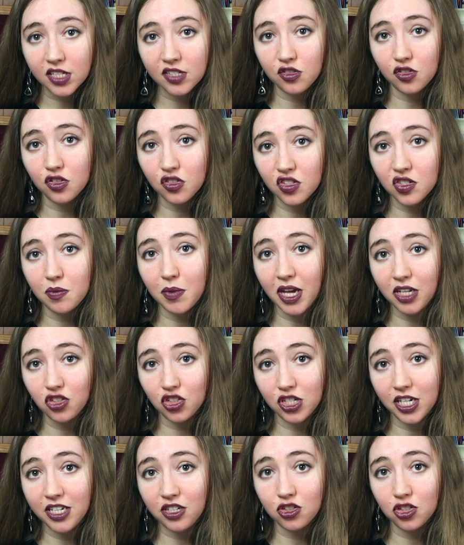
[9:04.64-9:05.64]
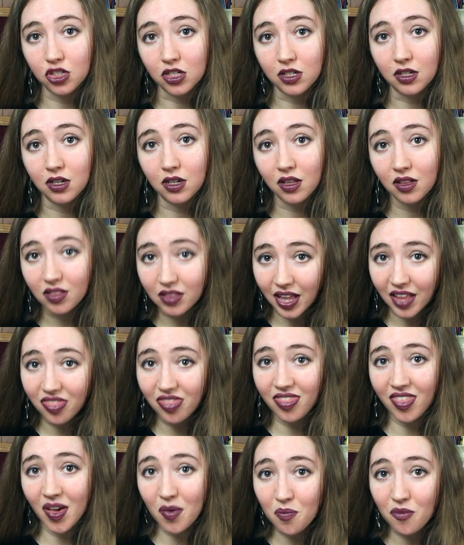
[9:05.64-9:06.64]
listener's imagination.
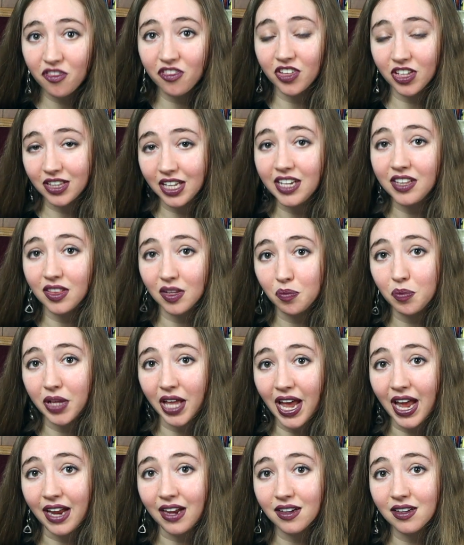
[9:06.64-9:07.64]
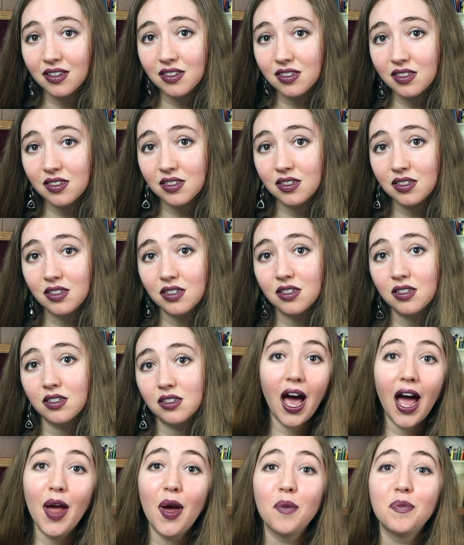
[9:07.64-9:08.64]
Let them fill in the blanks.
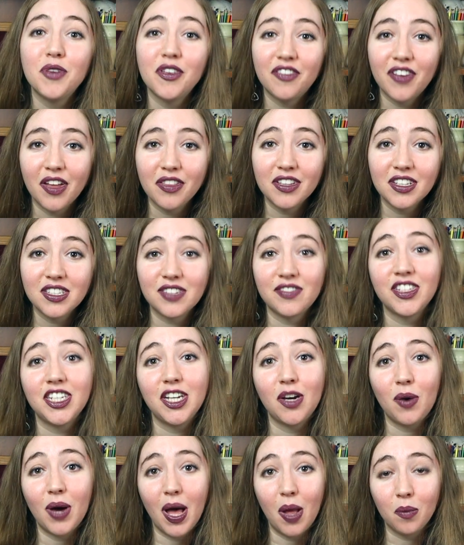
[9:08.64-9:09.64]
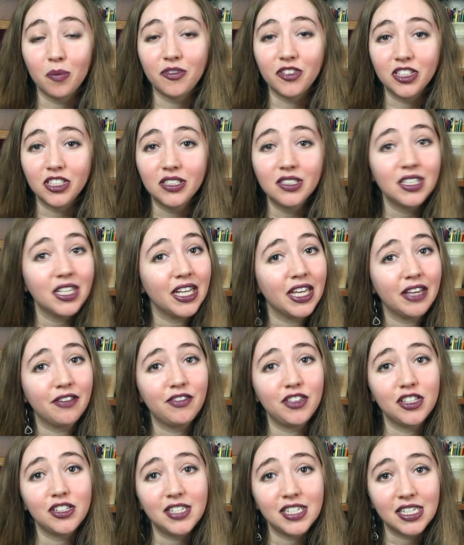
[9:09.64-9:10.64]
I hope you found this video helpful.
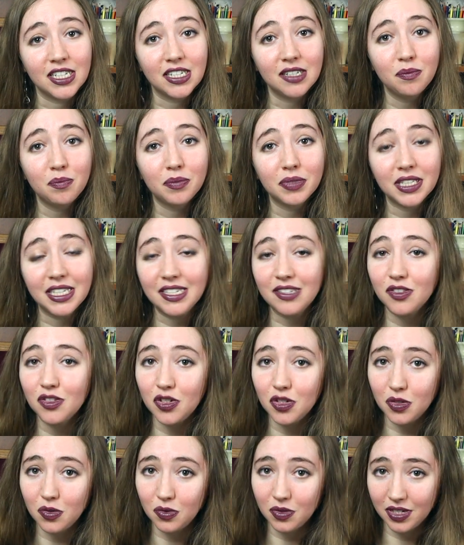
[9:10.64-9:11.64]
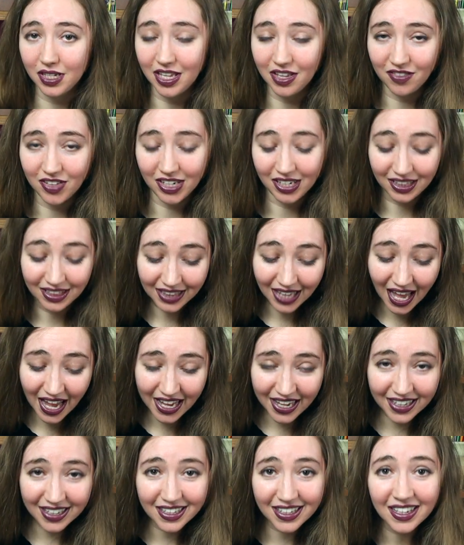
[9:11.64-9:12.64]
If you did, please do give it a
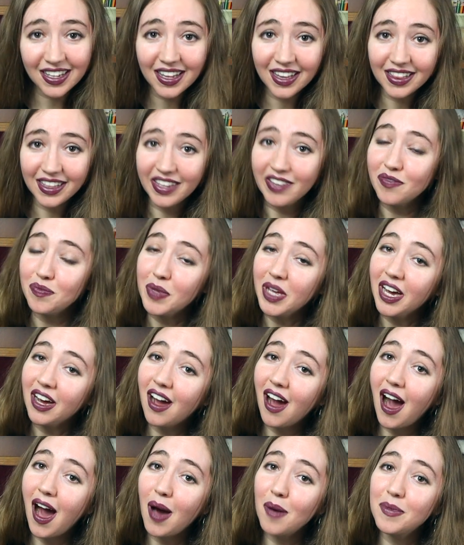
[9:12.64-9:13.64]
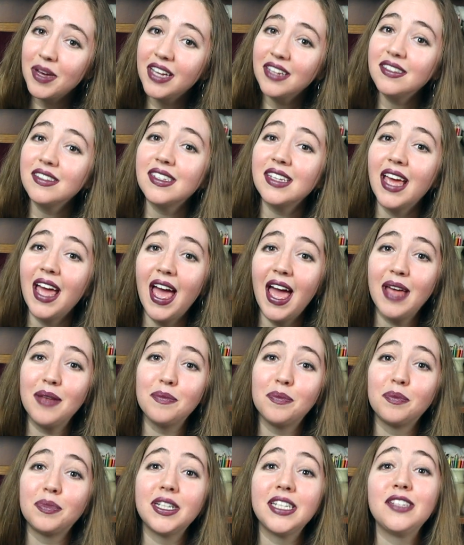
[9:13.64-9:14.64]
like, leave me a comment,
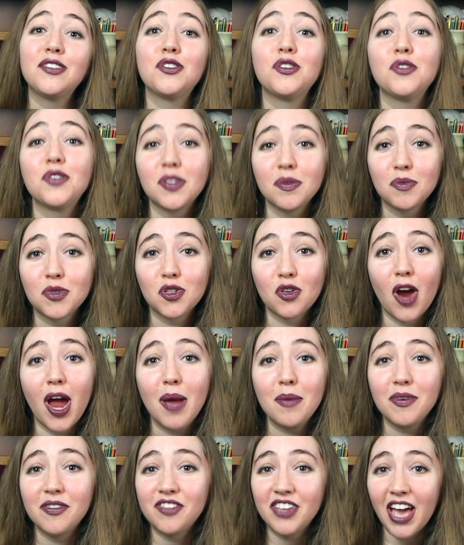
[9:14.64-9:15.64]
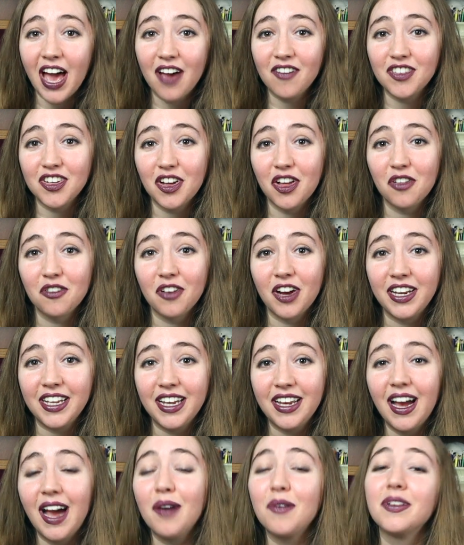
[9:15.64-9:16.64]
and please do subscribe if you haven't
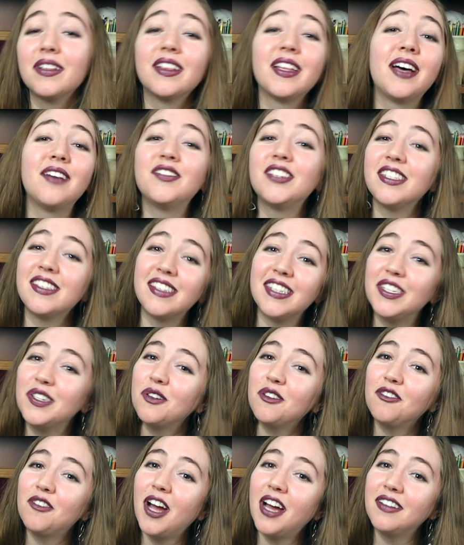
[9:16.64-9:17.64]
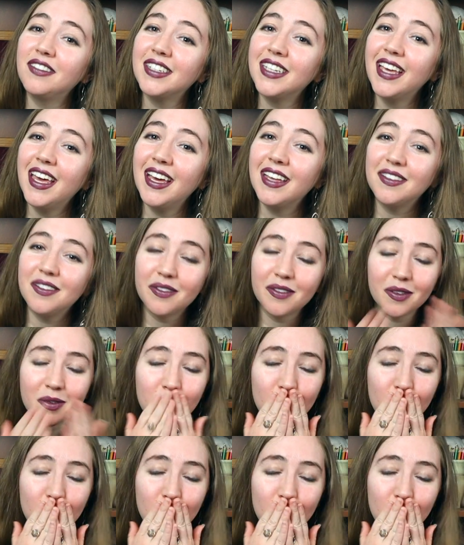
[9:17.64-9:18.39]
already. I would love to see you around again.